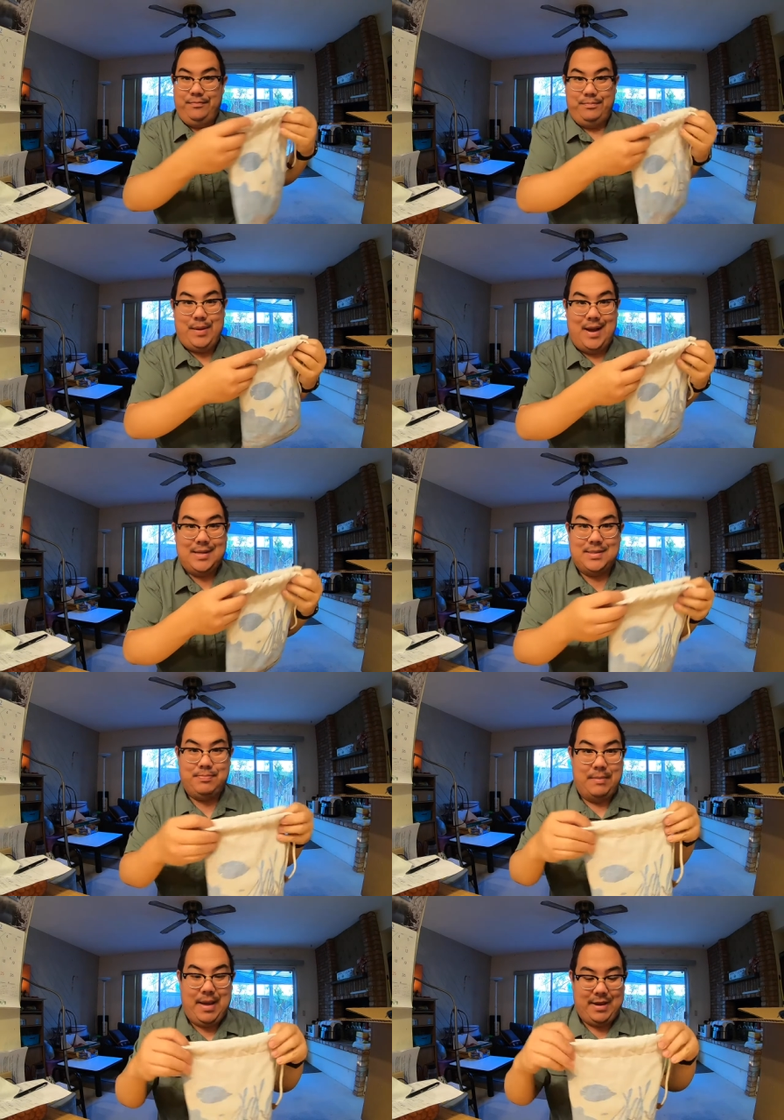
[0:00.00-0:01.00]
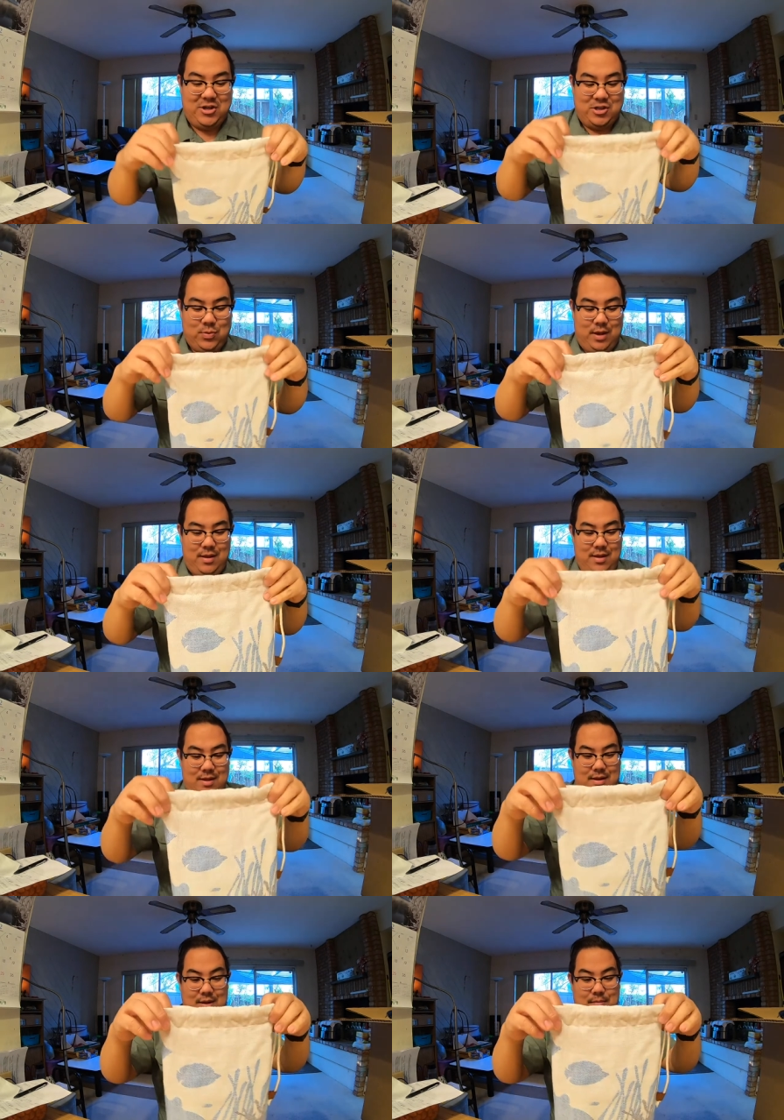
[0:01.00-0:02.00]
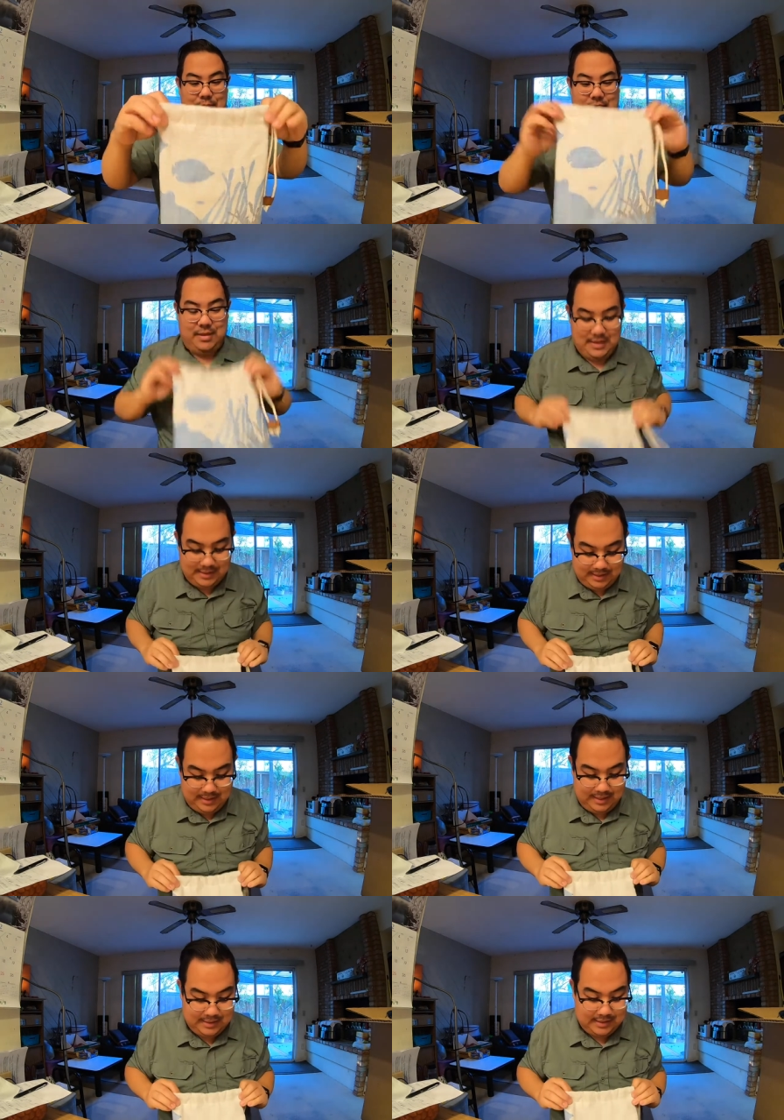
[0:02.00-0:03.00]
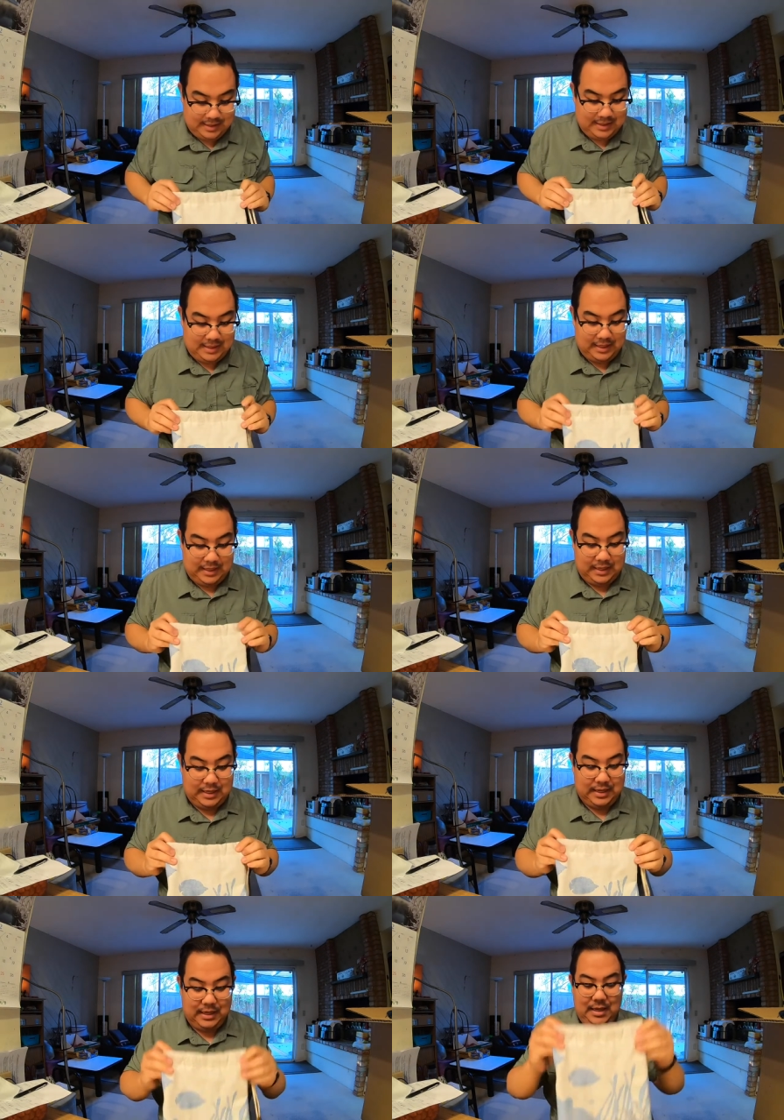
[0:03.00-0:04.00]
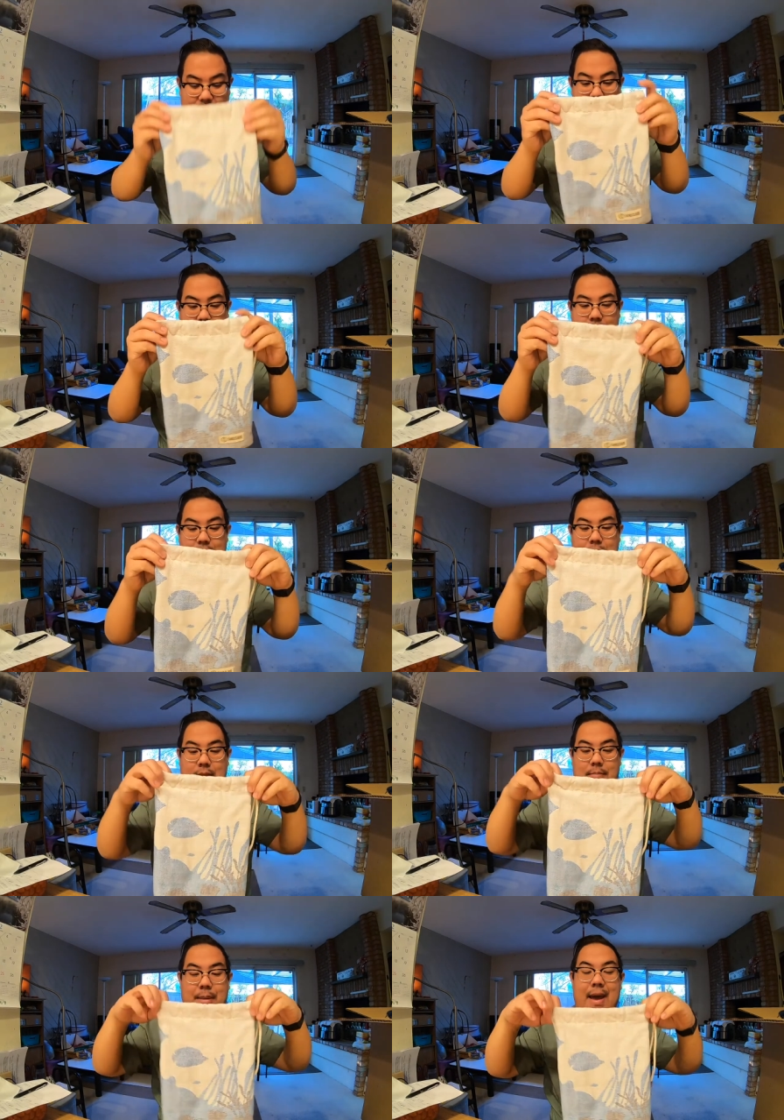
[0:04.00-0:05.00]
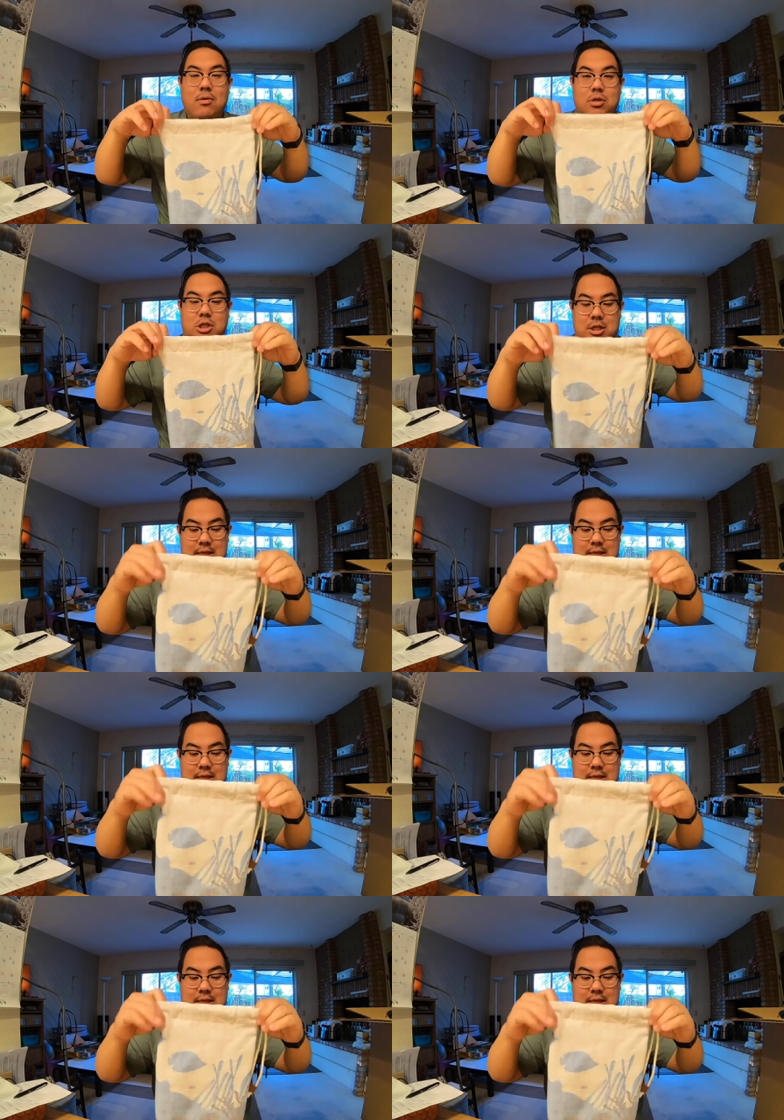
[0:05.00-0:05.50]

box, my package as well. But this is the pouch.